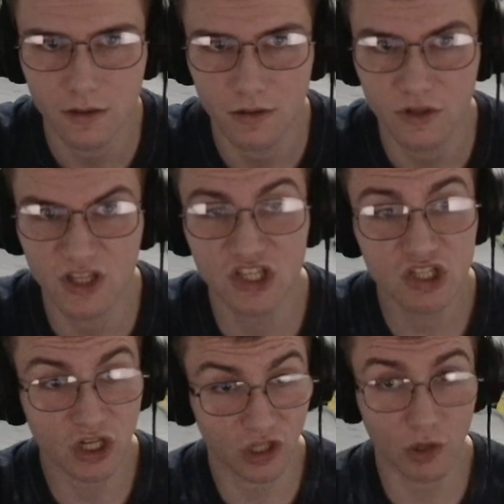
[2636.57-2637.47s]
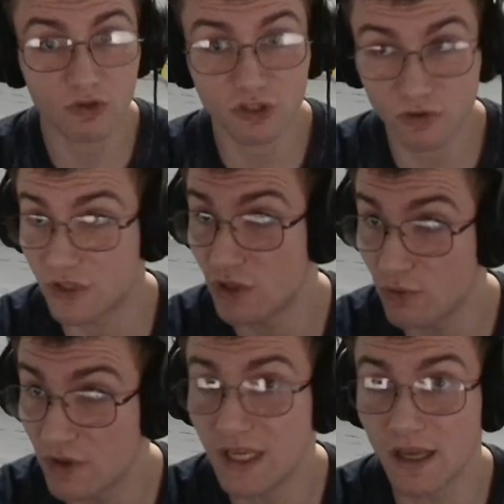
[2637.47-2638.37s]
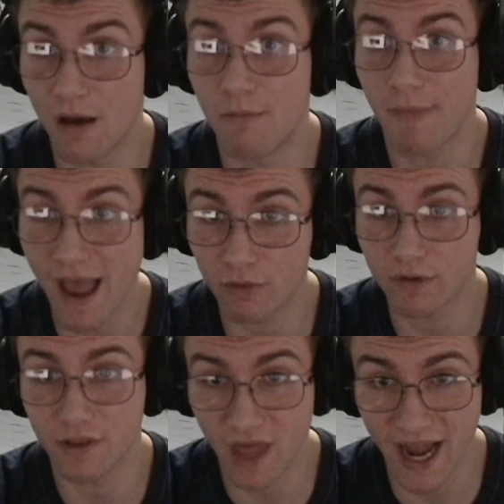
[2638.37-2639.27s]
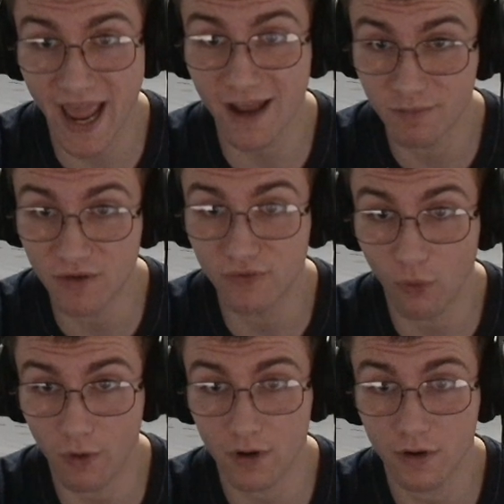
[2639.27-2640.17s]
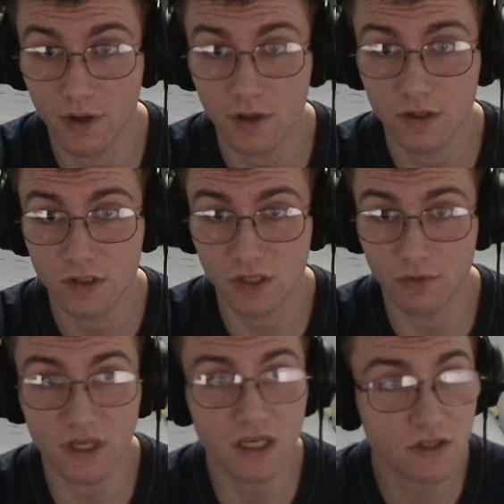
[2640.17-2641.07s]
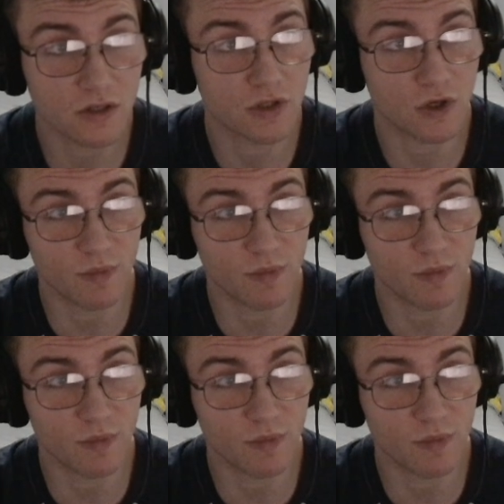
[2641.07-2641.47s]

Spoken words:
This is closer to the amount that I had before. So these should be